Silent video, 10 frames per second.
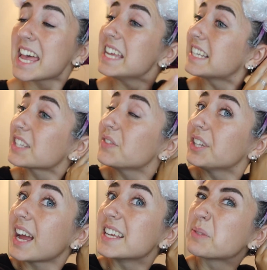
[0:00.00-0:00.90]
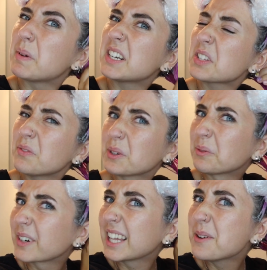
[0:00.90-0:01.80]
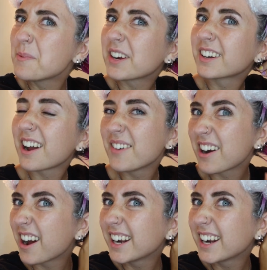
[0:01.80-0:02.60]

It does feel nice, but it does feel really weird going